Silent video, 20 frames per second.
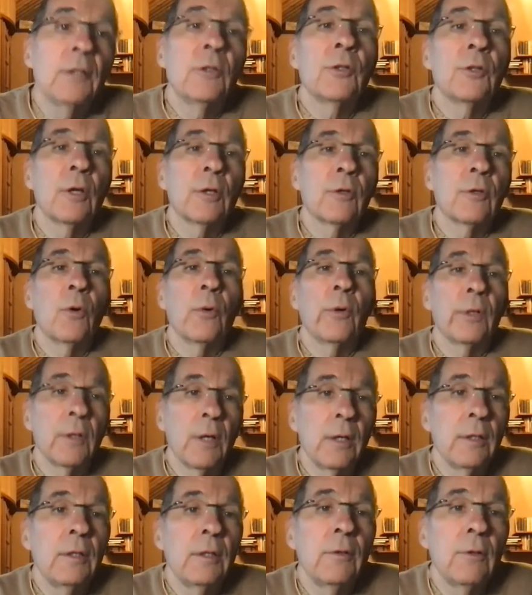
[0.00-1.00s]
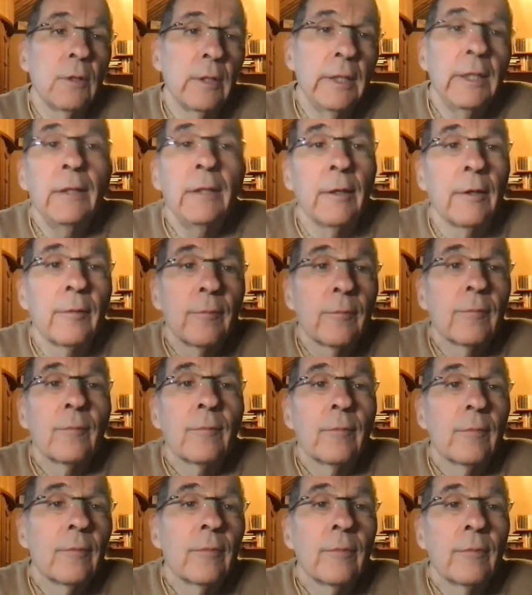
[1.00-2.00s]
kirtan going on in the lila,
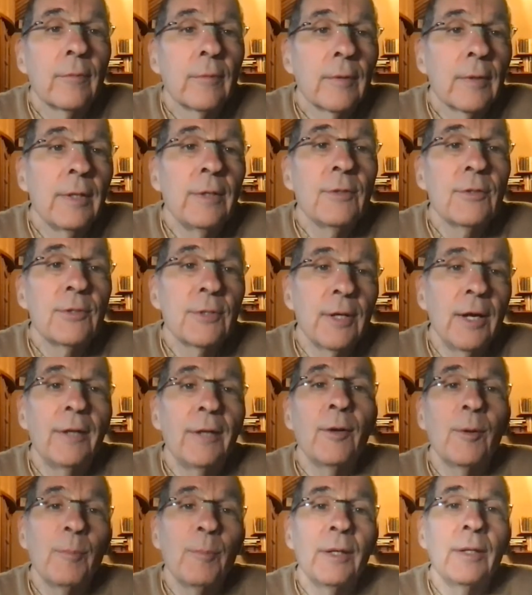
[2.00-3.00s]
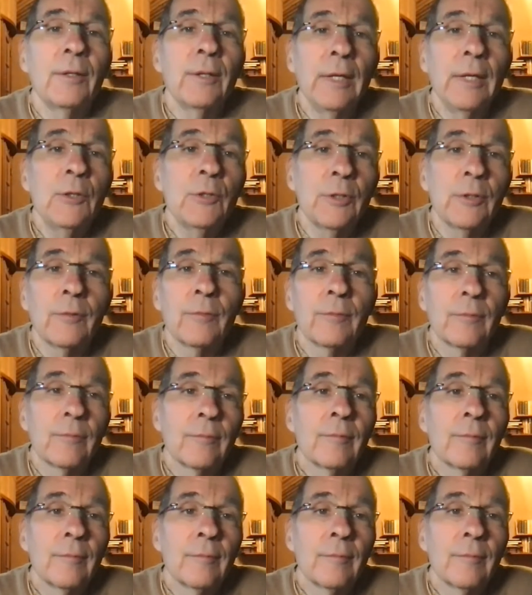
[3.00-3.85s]
inside our meditation.